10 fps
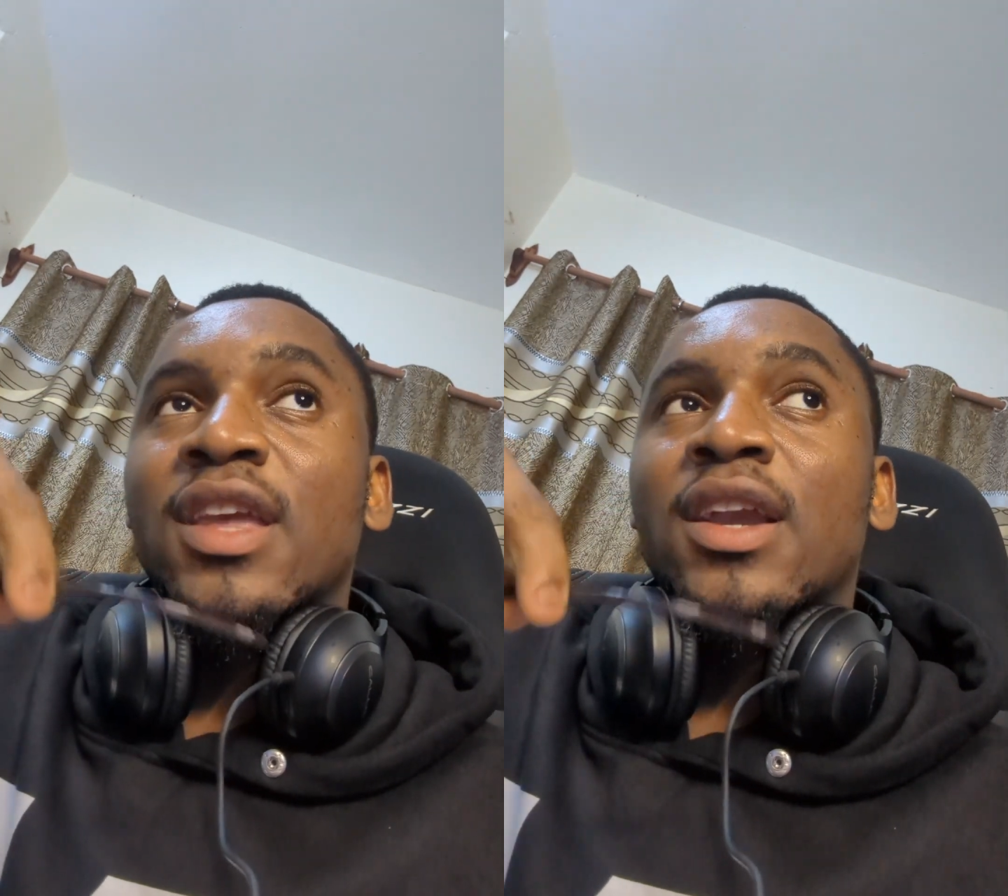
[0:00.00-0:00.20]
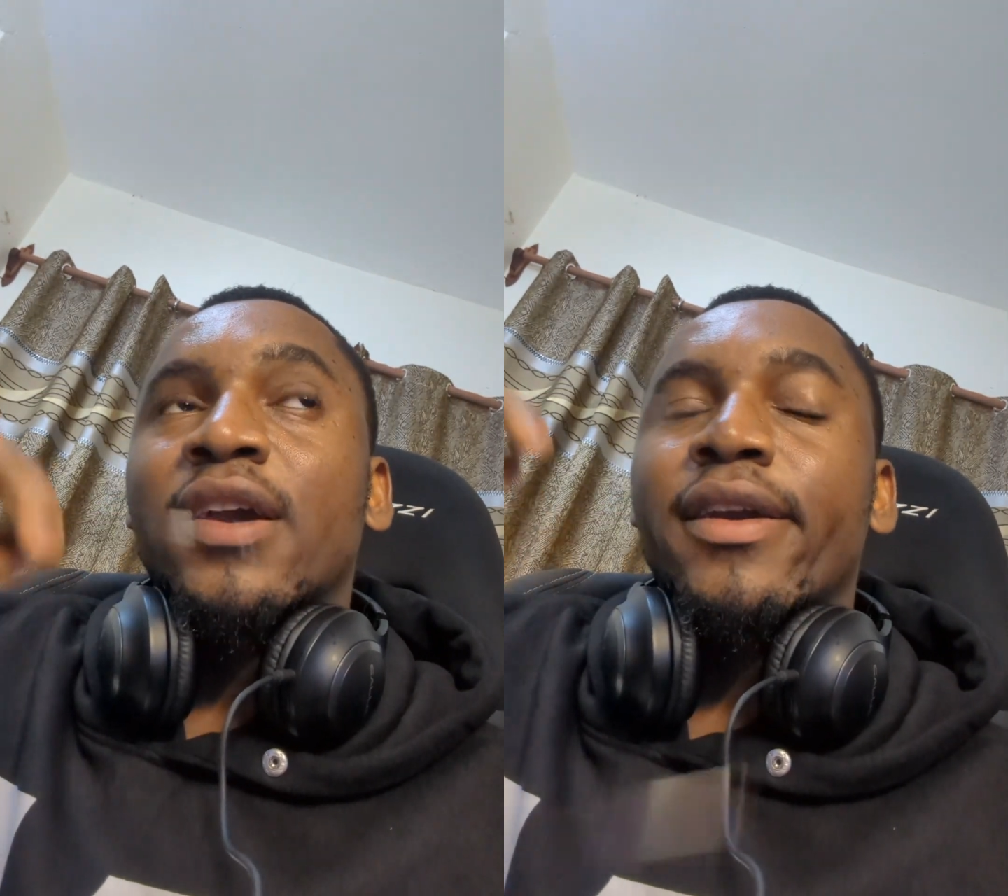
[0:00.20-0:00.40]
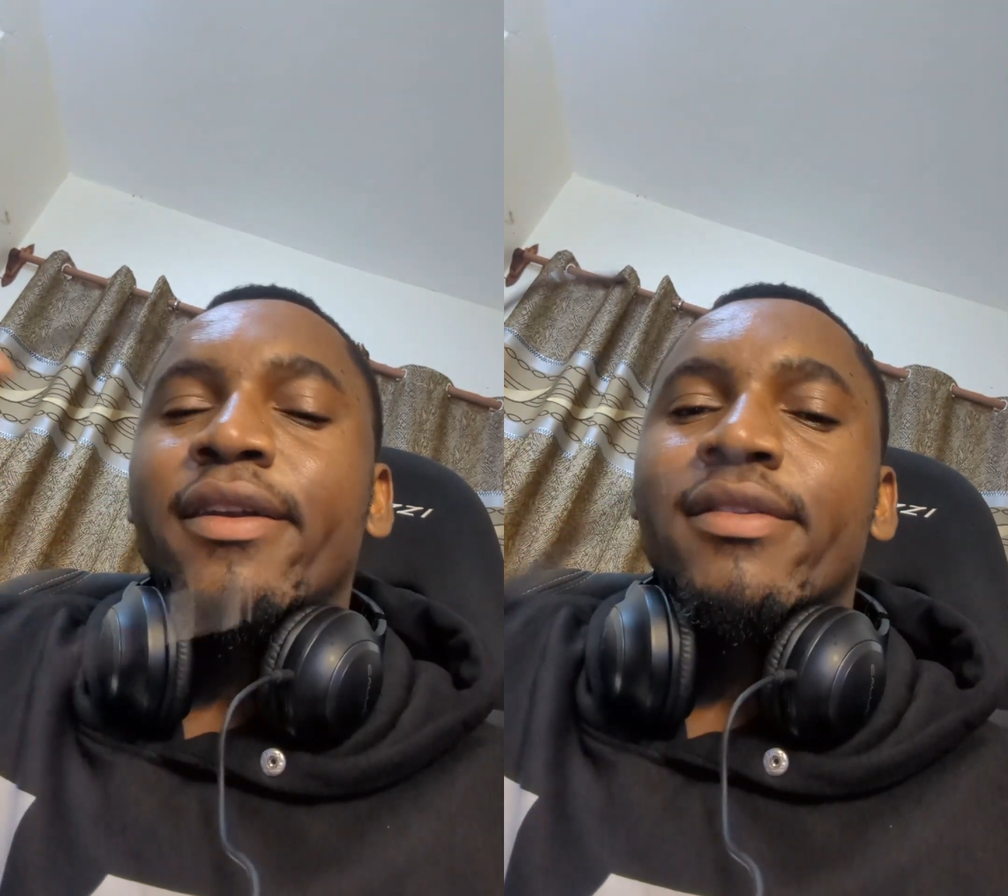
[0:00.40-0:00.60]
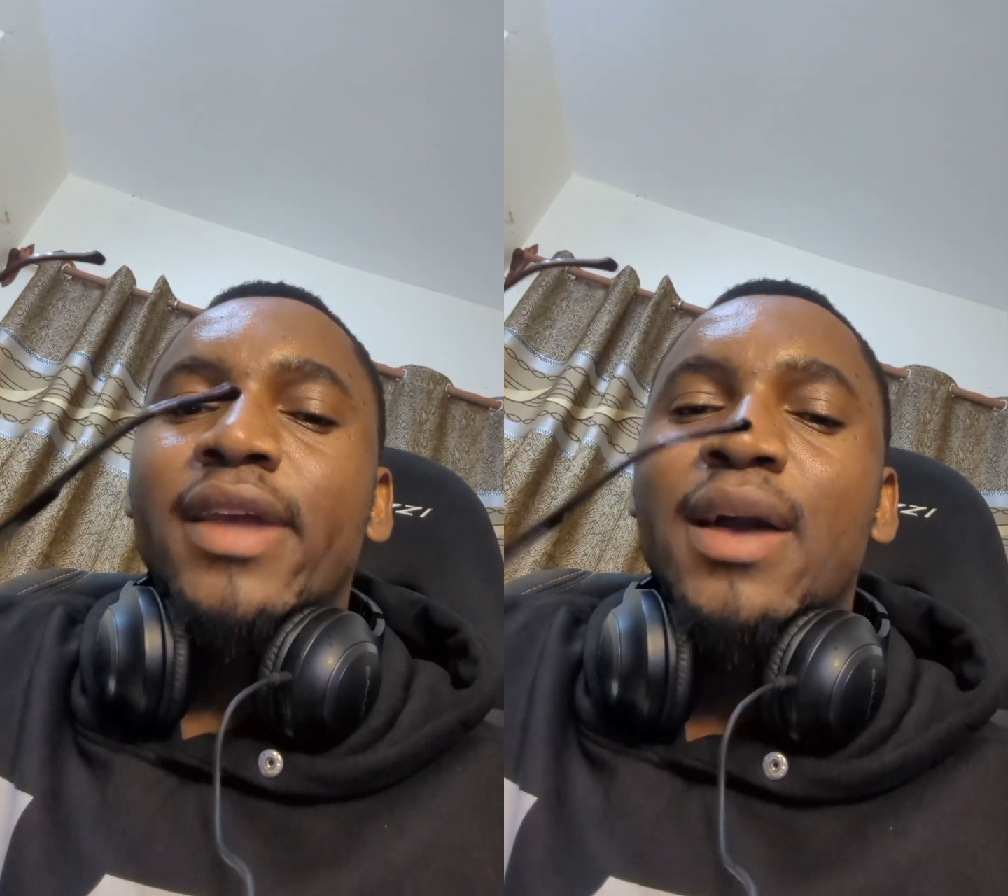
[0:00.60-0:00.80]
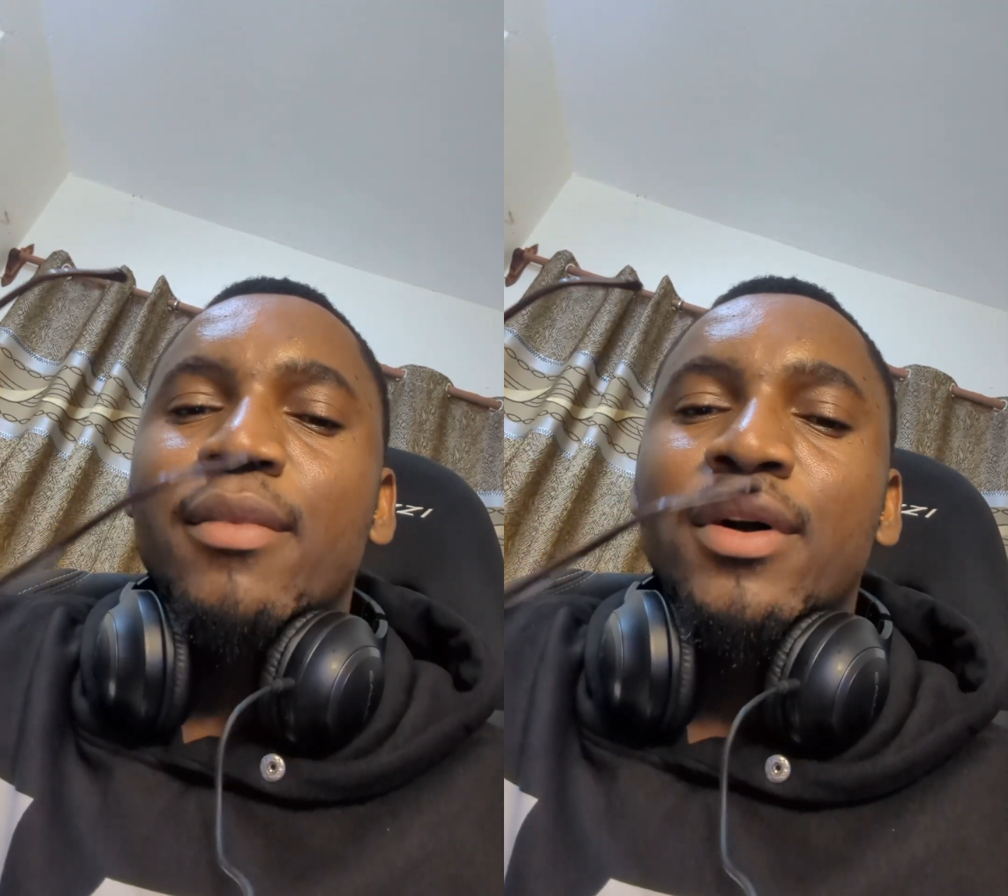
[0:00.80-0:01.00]
increase
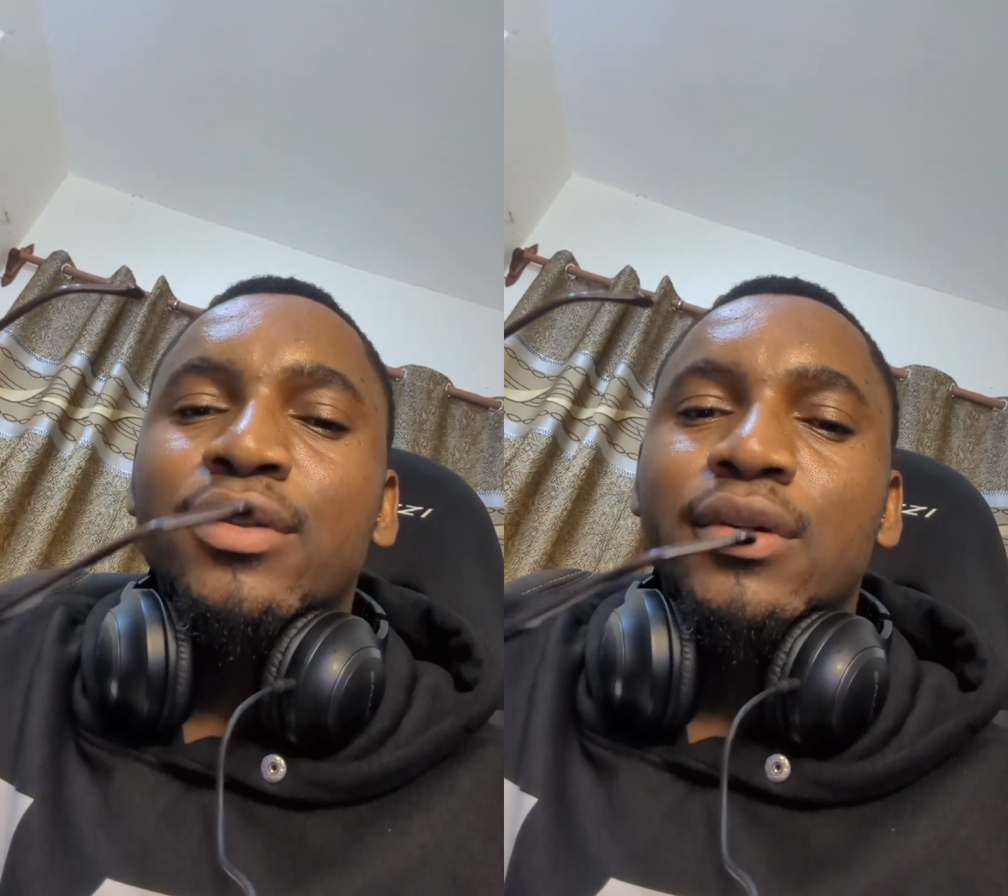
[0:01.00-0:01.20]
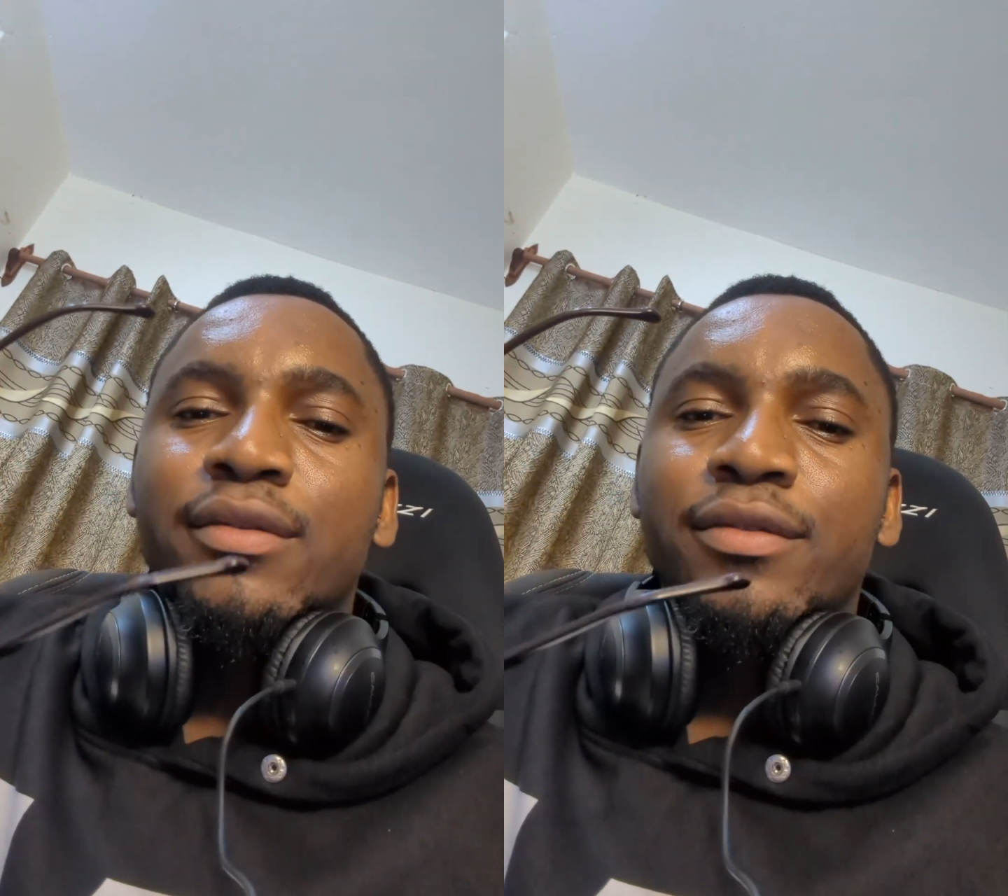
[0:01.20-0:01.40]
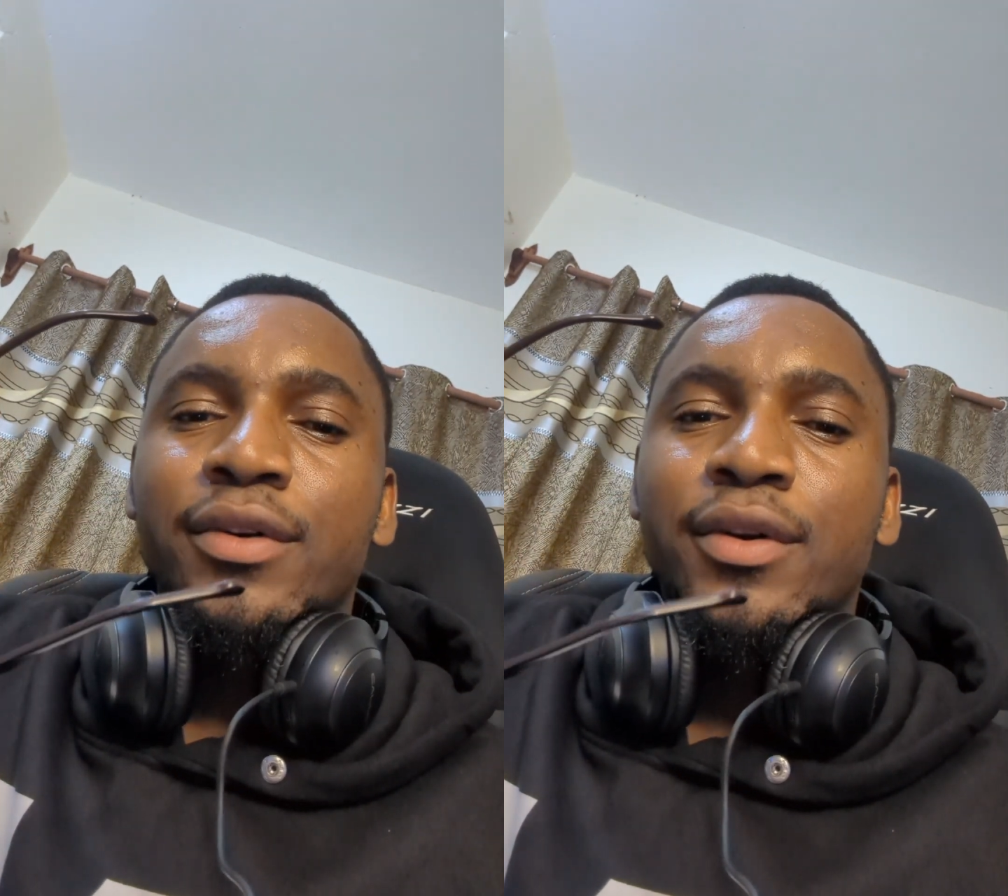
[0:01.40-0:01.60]
the amount of